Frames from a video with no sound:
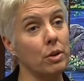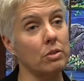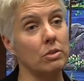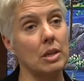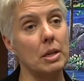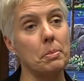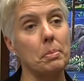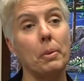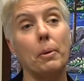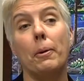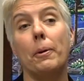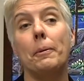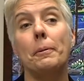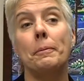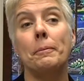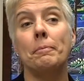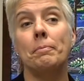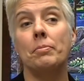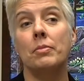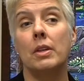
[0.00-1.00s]
example,
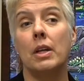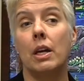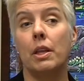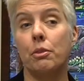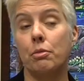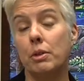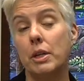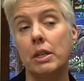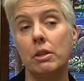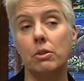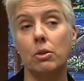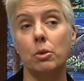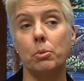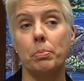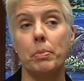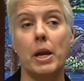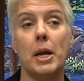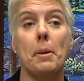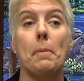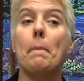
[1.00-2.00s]
a 3-year-old
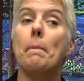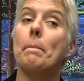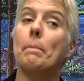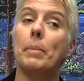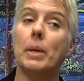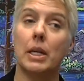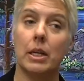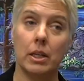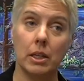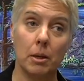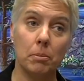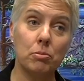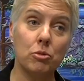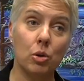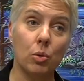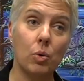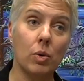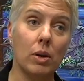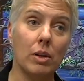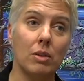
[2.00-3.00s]
might pick up
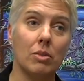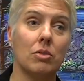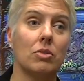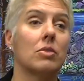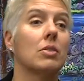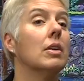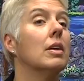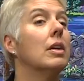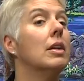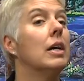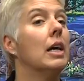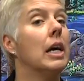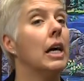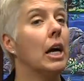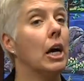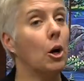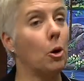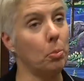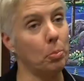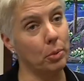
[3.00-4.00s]
toys,
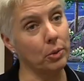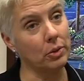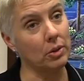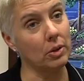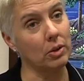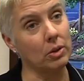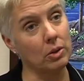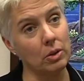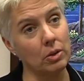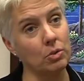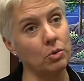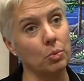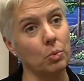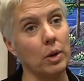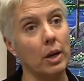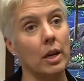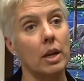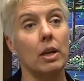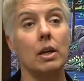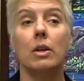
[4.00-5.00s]
help put their clothes
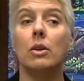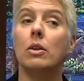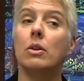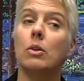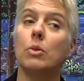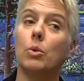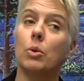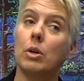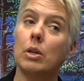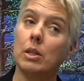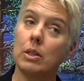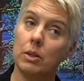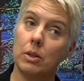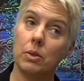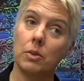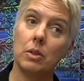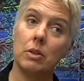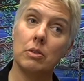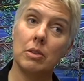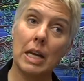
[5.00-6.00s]
away, or clear
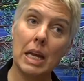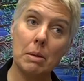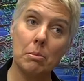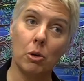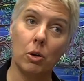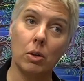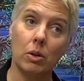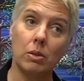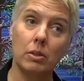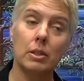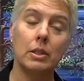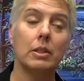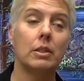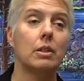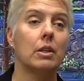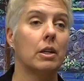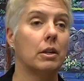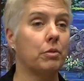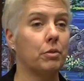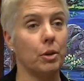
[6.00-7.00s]
the table
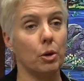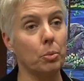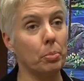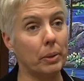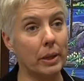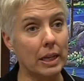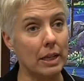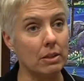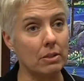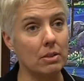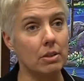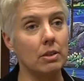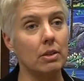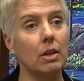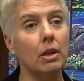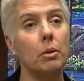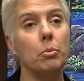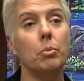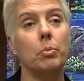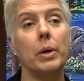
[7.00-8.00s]
of their plate.
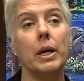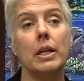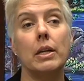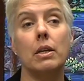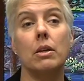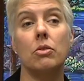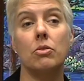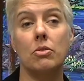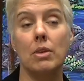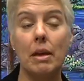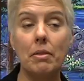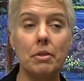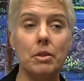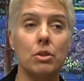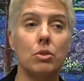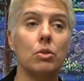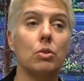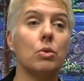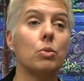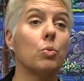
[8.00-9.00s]
But a
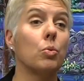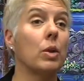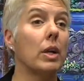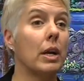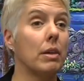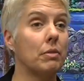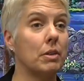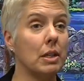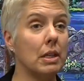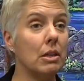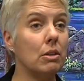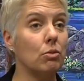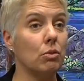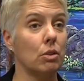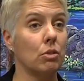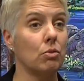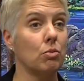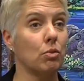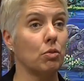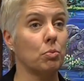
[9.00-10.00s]
7-year-old will have
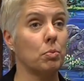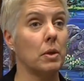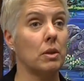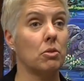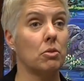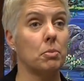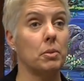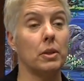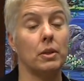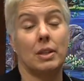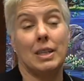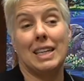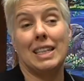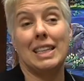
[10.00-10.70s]
increased responsibility